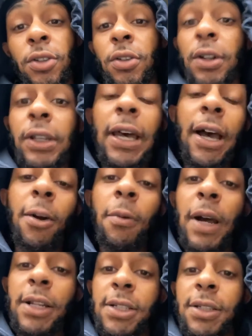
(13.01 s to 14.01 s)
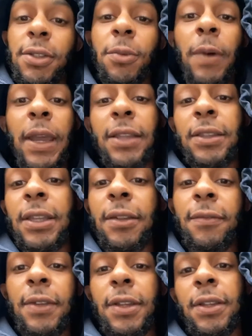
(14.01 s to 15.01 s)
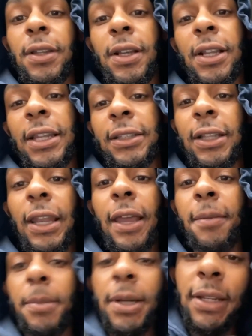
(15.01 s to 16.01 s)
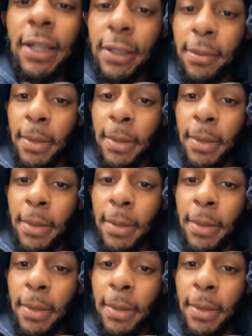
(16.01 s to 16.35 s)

You are now watching Dewayne TV. Hit the like button at the